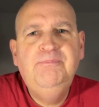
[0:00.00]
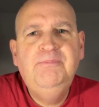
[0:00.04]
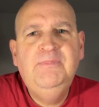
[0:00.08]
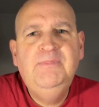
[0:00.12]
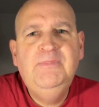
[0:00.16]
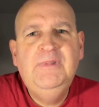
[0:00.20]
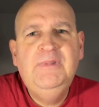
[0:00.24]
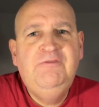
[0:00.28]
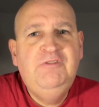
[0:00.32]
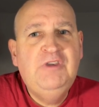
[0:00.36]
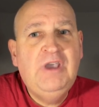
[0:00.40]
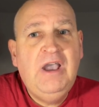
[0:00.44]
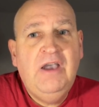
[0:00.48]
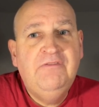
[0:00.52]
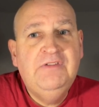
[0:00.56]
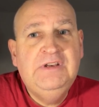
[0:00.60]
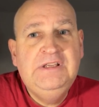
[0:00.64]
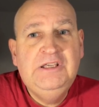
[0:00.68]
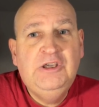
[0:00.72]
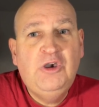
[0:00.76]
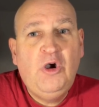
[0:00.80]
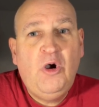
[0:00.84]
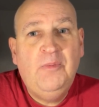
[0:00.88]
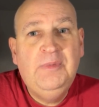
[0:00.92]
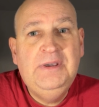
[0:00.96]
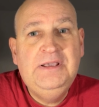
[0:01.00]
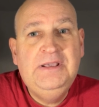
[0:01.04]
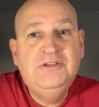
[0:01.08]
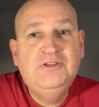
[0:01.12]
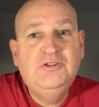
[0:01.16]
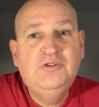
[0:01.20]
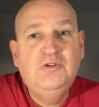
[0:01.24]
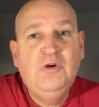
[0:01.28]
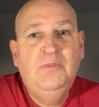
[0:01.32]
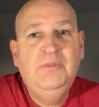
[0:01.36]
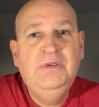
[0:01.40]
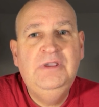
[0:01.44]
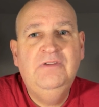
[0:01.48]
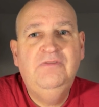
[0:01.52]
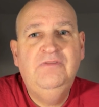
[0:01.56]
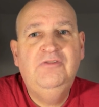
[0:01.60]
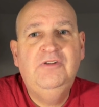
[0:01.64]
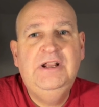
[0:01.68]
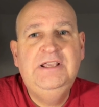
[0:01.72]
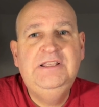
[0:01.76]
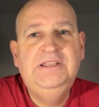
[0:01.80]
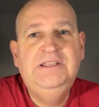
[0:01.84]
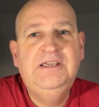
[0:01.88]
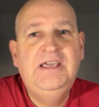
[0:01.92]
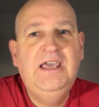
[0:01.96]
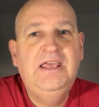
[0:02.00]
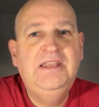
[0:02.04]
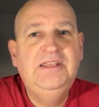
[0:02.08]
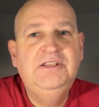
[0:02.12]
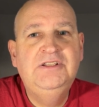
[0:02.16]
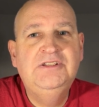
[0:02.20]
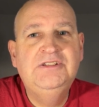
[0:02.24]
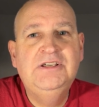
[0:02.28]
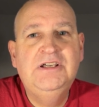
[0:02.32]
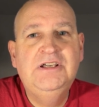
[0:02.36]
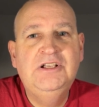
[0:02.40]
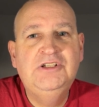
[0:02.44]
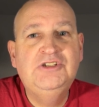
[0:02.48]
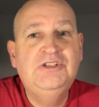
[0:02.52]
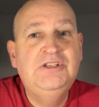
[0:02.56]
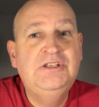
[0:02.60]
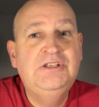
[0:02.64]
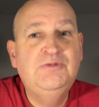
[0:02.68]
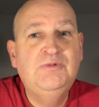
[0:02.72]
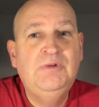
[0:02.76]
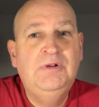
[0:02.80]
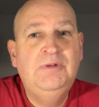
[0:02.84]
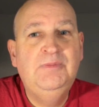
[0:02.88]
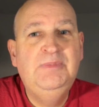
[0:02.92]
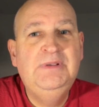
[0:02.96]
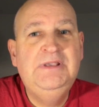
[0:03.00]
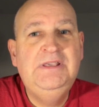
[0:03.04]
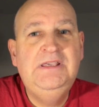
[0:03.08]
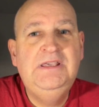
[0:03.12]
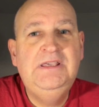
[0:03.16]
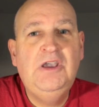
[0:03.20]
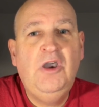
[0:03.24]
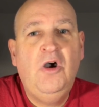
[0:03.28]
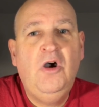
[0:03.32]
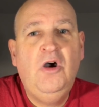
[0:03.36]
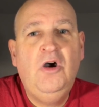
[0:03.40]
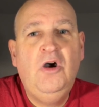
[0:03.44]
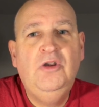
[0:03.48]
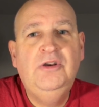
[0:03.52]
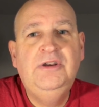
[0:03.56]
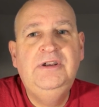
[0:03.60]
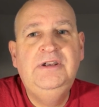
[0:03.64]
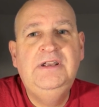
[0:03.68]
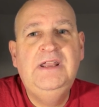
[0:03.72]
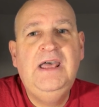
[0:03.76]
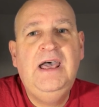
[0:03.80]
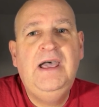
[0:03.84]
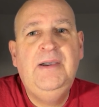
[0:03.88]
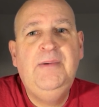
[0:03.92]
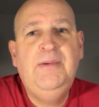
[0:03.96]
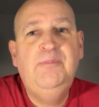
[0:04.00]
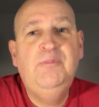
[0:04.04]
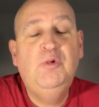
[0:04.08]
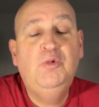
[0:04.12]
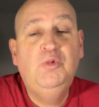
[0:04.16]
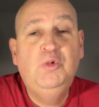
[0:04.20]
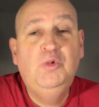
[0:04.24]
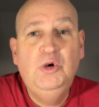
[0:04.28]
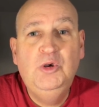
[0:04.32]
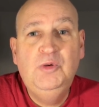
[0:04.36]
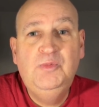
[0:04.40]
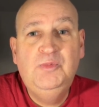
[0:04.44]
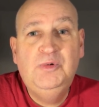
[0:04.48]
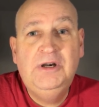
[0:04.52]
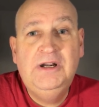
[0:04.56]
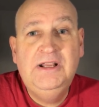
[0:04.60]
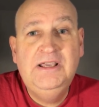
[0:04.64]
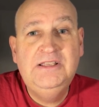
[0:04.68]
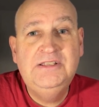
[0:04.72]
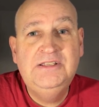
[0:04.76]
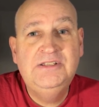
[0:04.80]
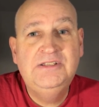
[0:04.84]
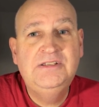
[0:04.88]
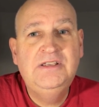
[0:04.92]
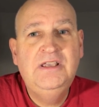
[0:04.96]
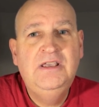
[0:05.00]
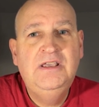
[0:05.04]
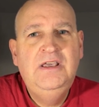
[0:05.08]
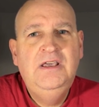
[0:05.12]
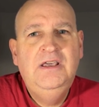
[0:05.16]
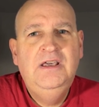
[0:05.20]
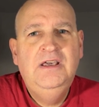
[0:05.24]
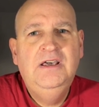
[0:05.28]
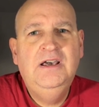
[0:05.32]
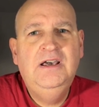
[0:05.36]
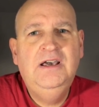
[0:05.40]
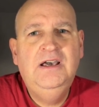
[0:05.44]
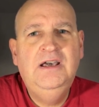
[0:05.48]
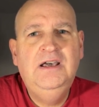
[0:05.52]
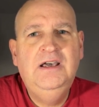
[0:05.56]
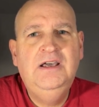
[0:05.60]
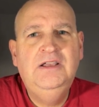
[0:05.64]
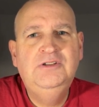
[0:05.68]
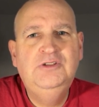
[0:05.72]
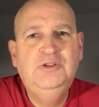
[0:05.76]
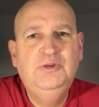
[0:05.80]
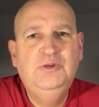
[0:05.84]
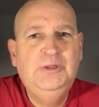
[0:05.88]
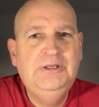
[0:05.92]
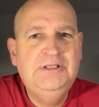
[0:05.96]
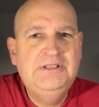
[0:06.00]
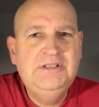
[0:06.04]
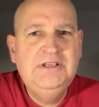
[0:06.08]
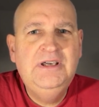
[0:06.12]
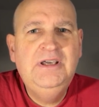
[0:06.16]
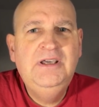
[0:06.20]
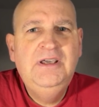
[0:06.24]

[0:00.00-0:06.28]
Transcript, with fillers: if you have any comments, don't be afraid to get in touch. This will be on um, WordPress and Twitter,